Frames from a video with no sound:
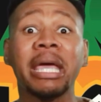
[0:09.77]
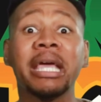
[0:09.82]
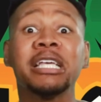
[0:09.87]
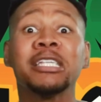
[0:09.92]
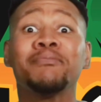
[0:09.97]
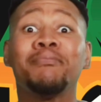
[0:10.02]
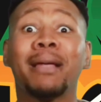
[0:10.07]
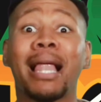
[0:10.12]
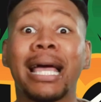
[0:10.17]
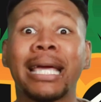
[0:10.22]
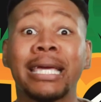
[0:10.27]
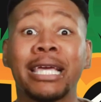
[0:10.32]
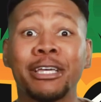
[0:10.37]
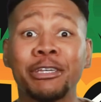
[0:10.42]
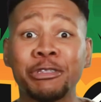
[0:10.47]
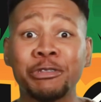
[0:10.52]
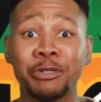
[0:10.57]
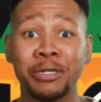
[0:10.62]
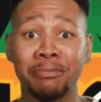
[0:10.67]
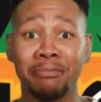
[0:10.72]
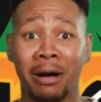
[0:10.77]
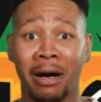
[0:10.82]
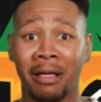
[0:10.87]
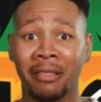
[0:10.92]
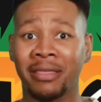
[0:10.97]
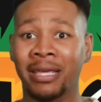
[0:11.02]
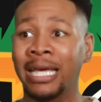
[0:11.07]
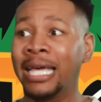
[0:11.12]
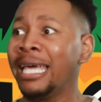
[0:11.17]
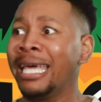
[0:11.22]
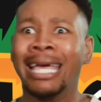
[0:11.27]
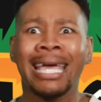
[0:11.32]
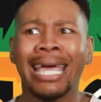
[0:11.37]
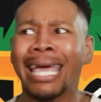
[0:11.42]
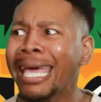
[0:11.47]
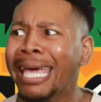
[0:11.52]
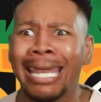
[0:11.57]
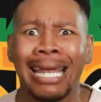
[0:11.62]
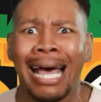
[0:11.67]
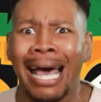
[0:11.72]
It's Black History Month,
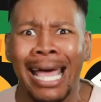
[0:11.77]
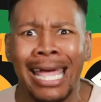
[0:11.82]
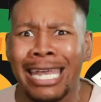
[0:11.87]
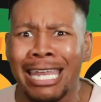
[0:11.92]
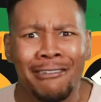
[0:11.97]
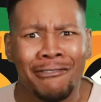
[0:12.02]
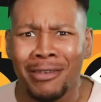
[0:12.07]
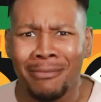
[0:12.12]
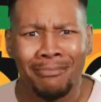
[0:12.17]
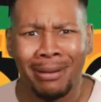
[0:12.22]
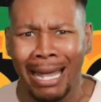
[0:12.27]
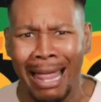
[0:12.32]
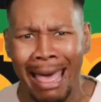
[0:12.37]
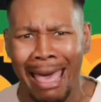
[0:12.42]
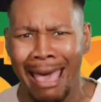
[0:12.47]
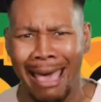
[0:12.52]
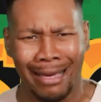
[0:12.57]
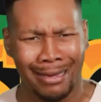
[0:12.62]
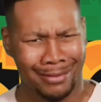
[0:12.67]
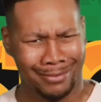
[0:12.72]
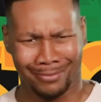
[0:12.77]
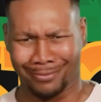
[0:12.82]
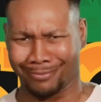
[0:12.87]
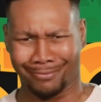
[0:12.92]
and I ain't even black.